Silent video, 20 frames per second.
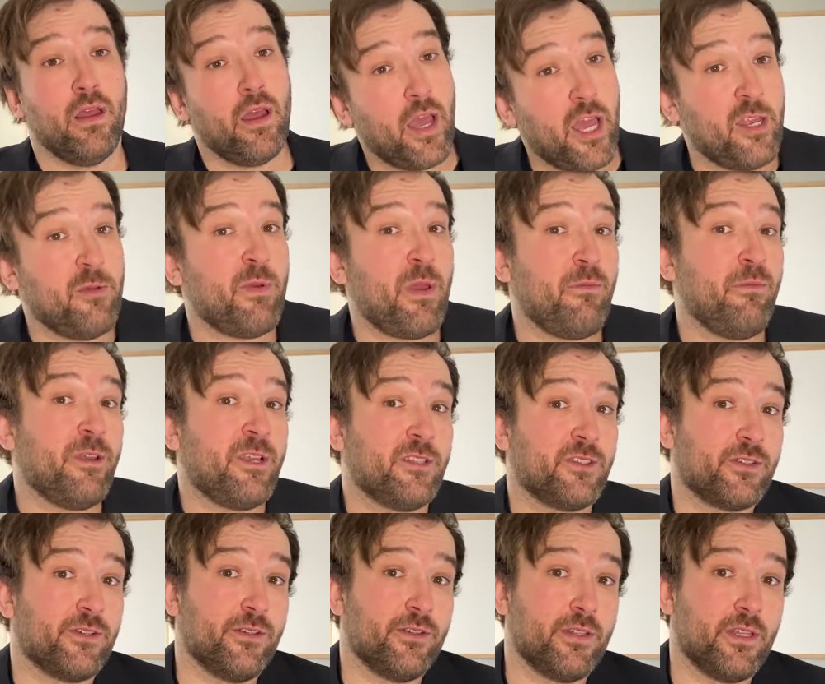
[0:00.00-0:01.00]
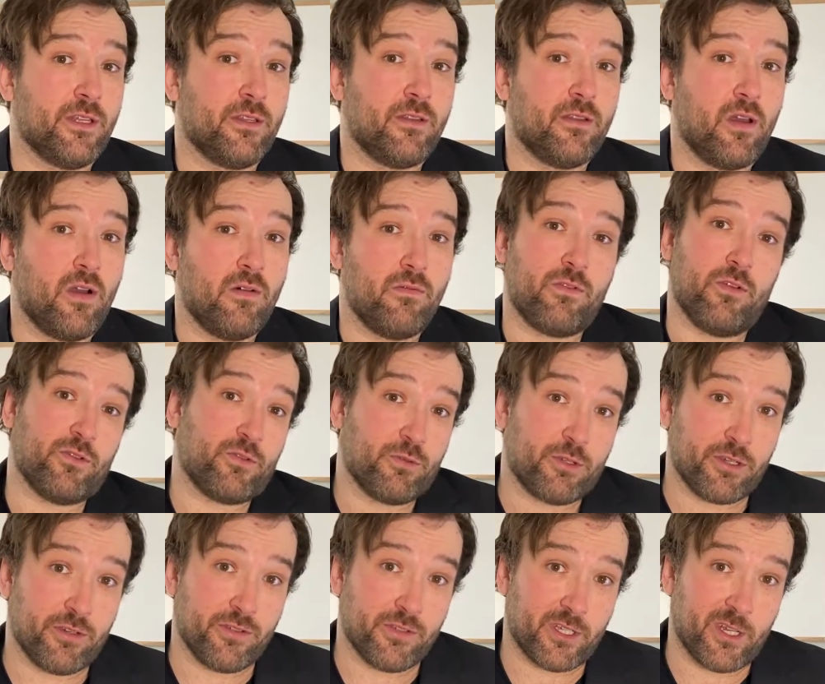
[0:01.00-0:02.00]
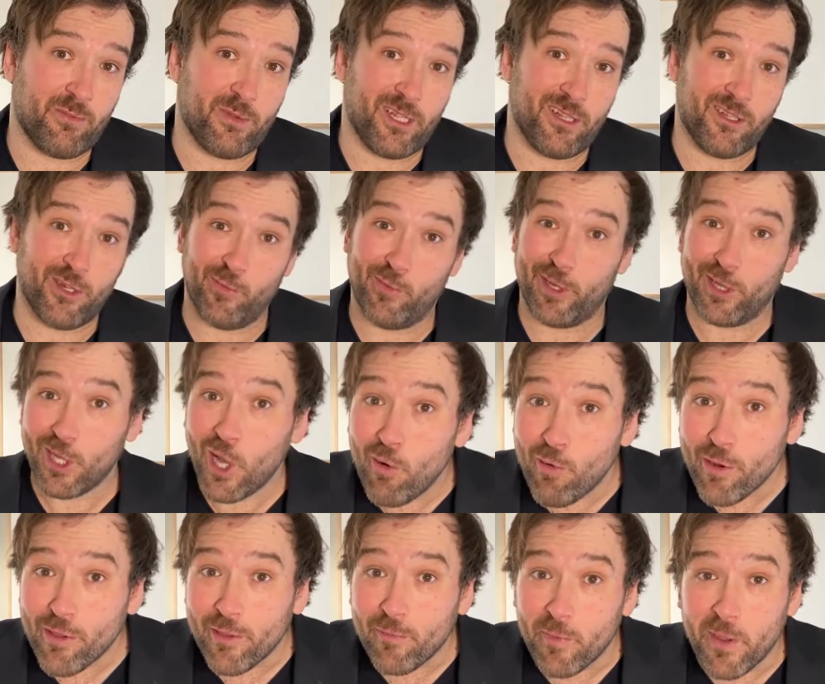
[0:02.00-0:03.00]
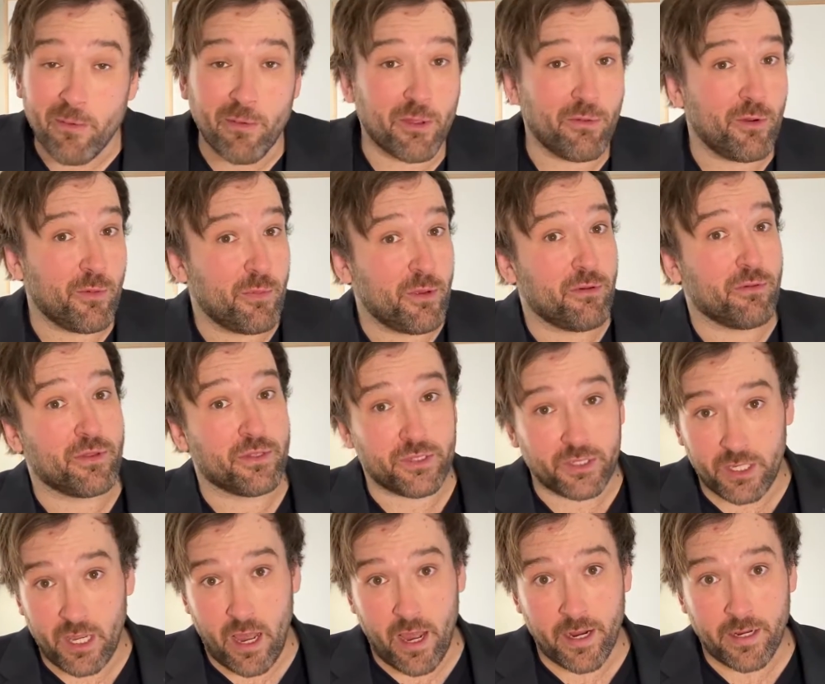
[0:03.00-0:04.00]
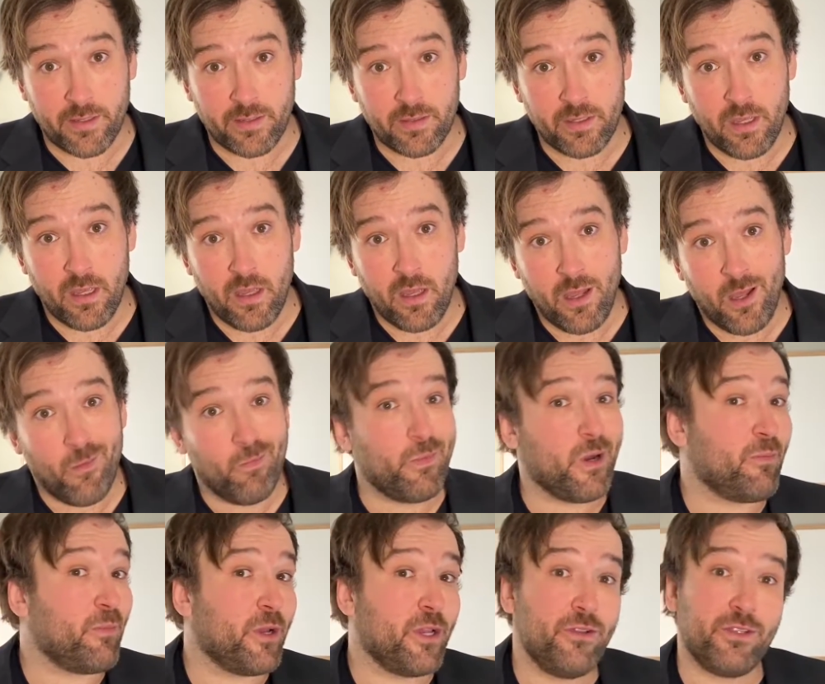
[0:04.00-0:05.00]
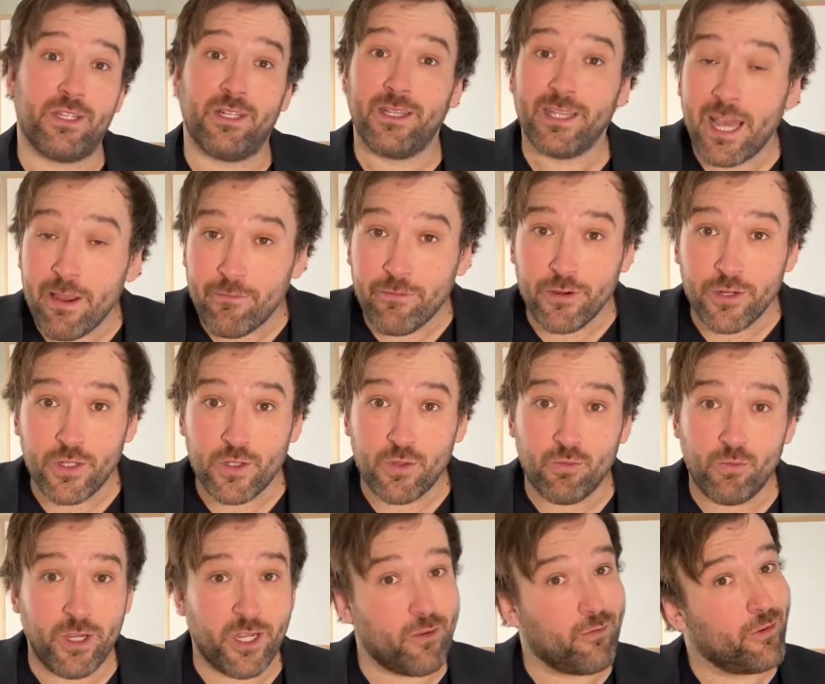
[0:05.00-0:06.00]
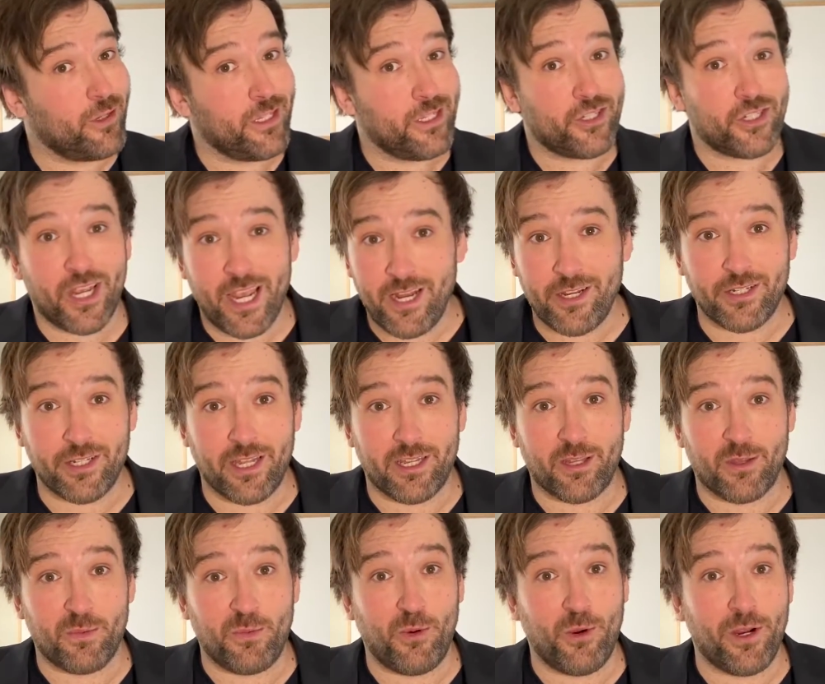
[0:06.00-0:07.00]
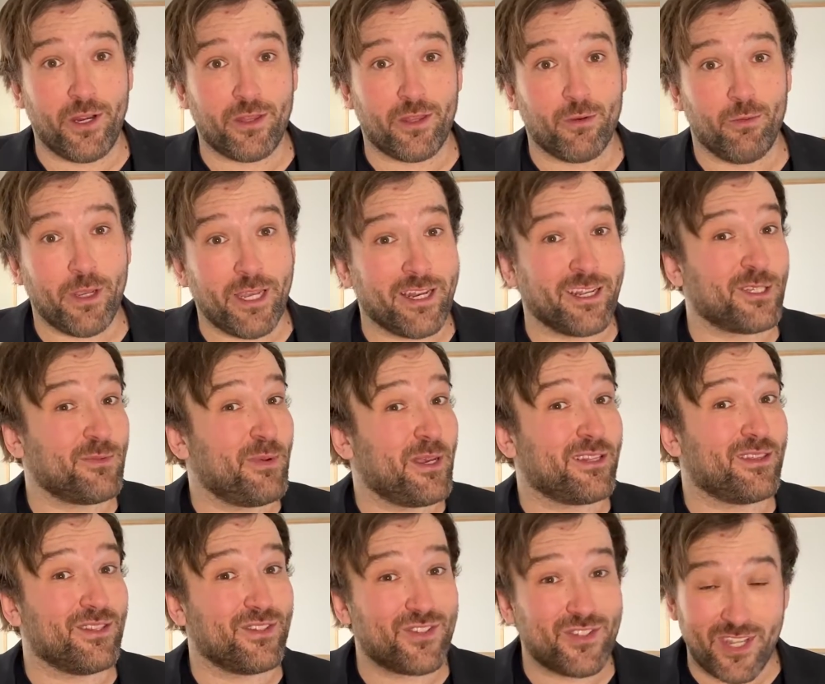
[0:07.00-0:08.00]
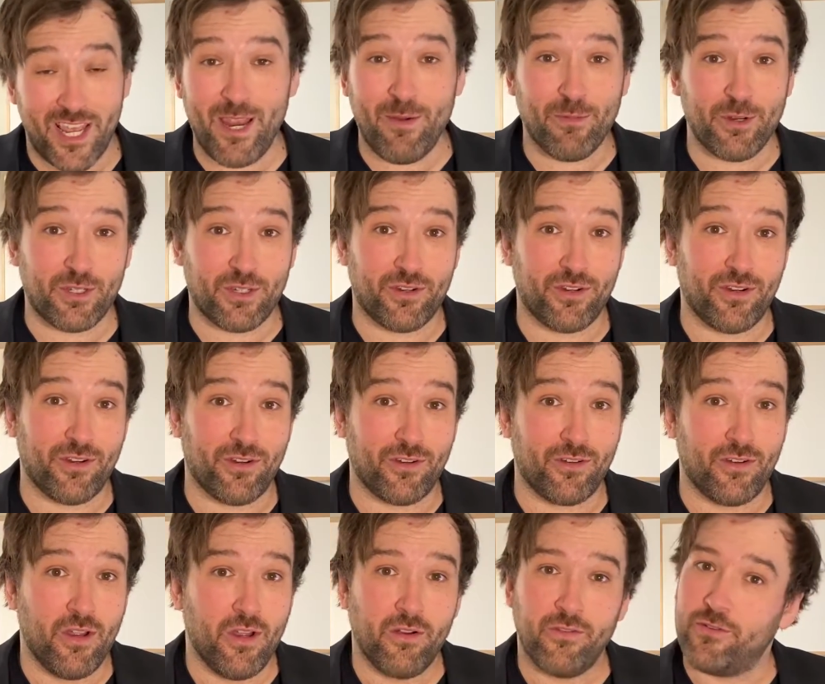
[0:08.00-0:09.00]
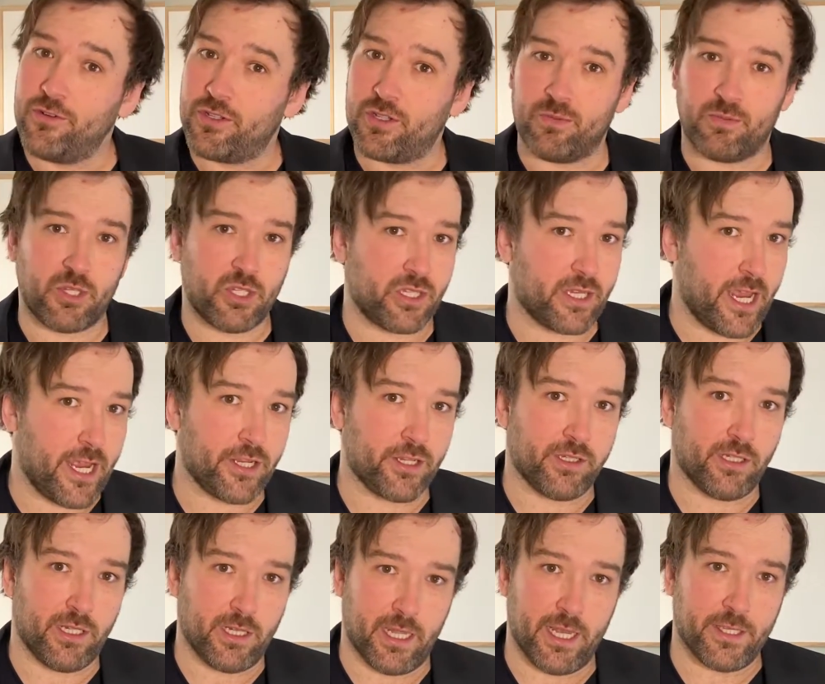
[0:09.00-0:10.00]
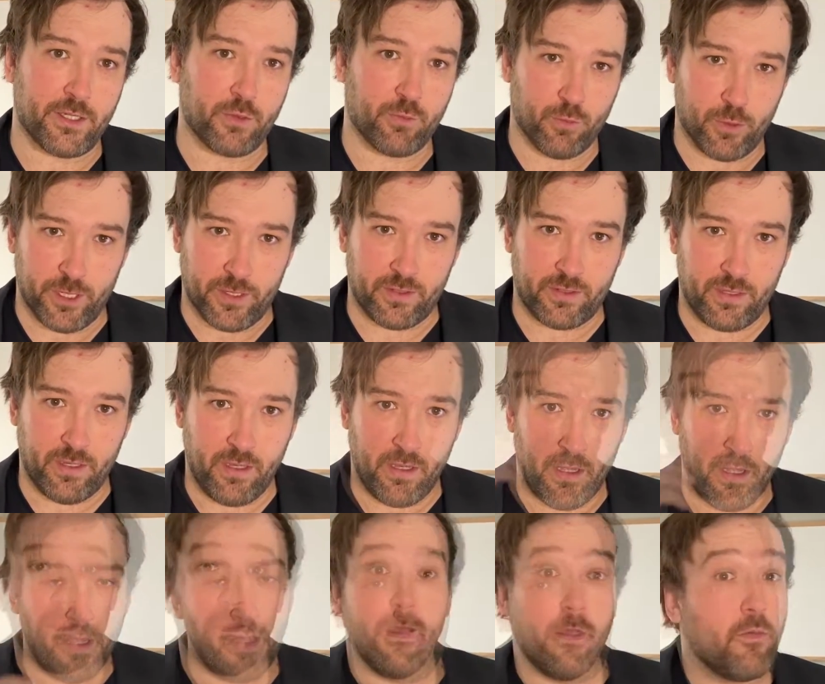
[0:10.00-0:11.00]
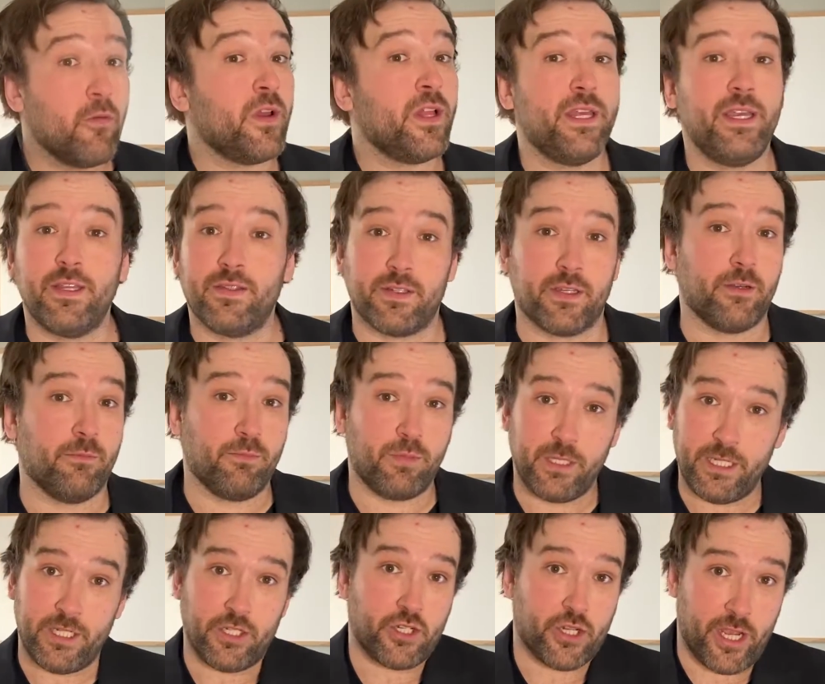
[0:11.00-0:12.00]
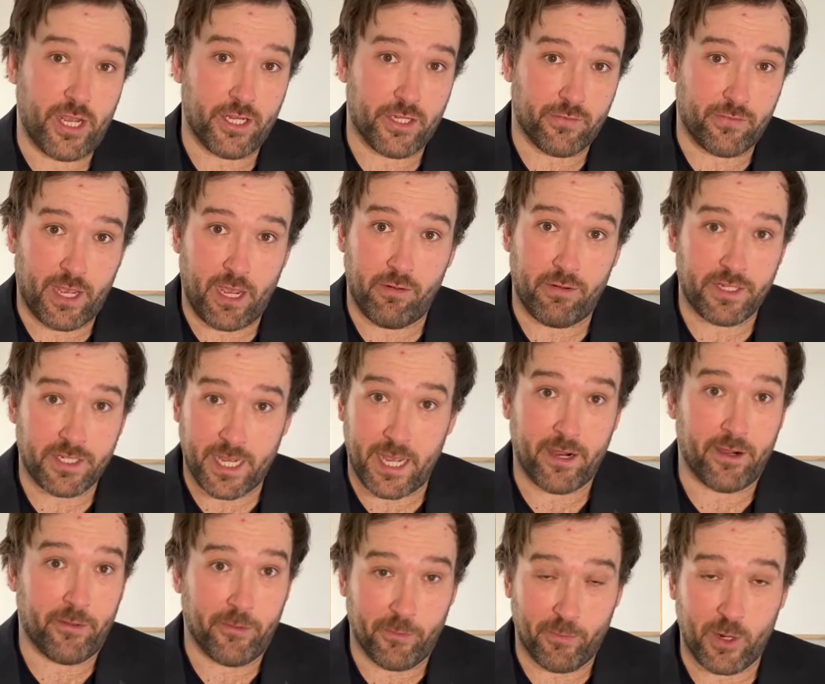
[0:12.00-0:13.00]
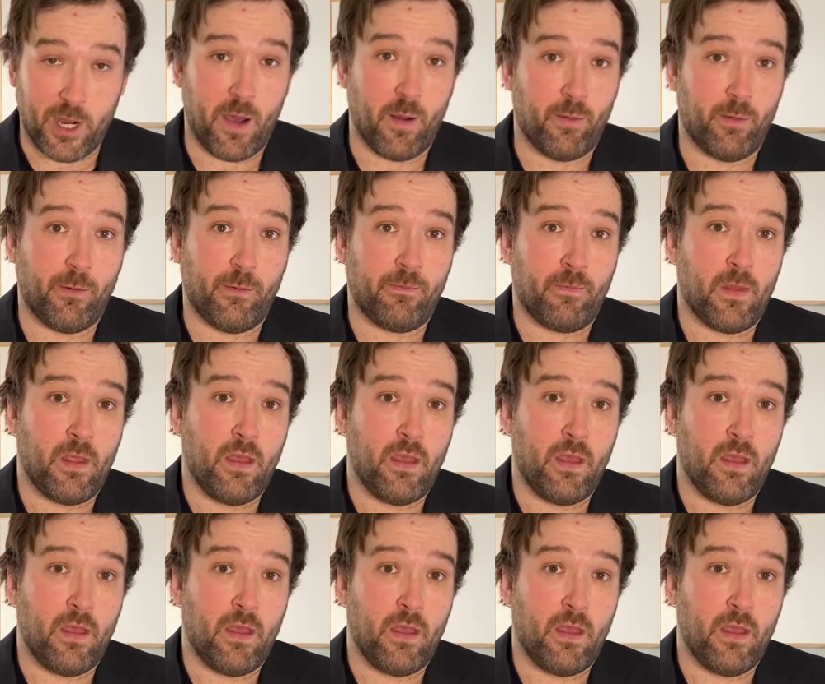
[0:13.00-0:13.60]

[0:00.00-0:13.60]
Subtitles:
And you may be concerned that those returns are going to be a little bit lower than maybe they would be with the stocks, but by using leverage, we can really change that to the point that we can expect the same return for substantially less risk. It really is a complete change of how we tackle the problem.